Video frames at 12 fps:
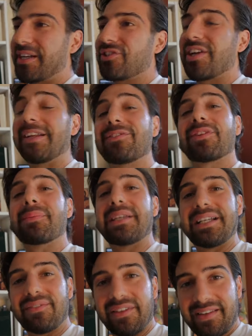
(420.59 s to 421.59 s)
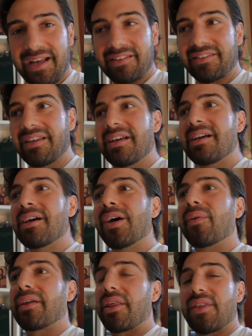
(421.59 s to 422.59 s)
to change the meaning of the text
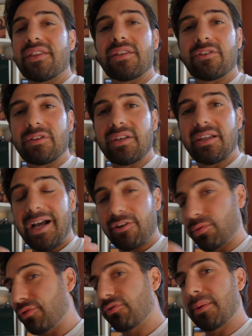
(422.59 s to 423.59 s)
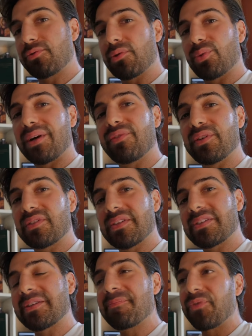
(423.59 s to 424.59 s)
rather than the, the actual scriptural
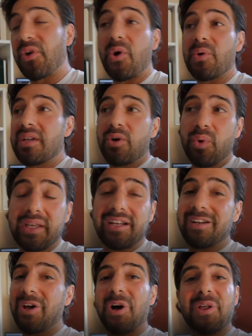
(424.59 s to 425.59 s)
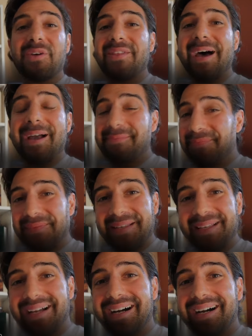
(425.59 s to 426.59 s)
references. So we'll get into all of that.
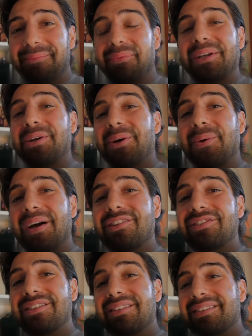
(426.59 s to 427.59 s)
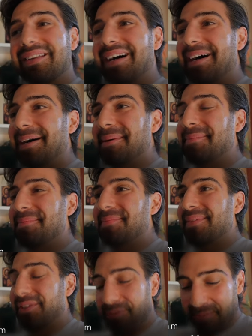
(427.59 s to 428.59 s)
Uh, bring your questions. Um,
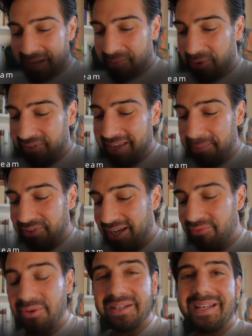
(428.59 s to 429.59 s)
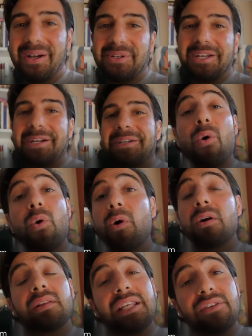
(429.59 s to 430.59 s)
there's many more examples I have written down here.
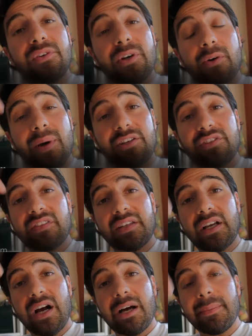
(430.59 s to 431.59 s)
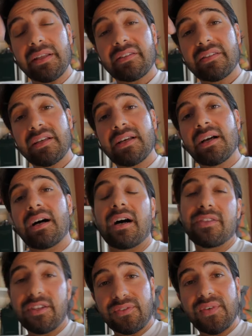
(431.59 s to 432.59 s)
Or leave your questions in the comments
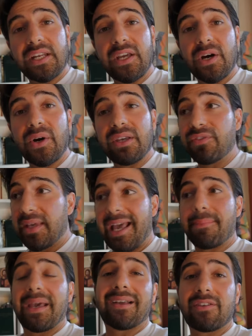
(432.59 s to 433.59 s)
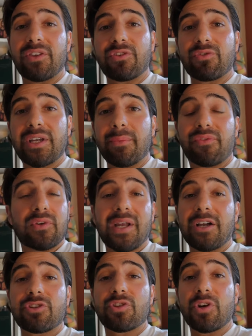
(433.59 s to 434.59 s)
on this video if you can't make it to the stream or if you're
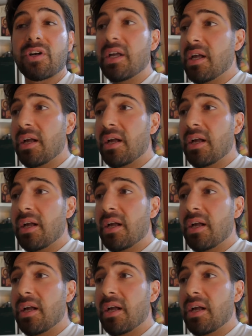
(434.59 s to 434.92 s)
not sure.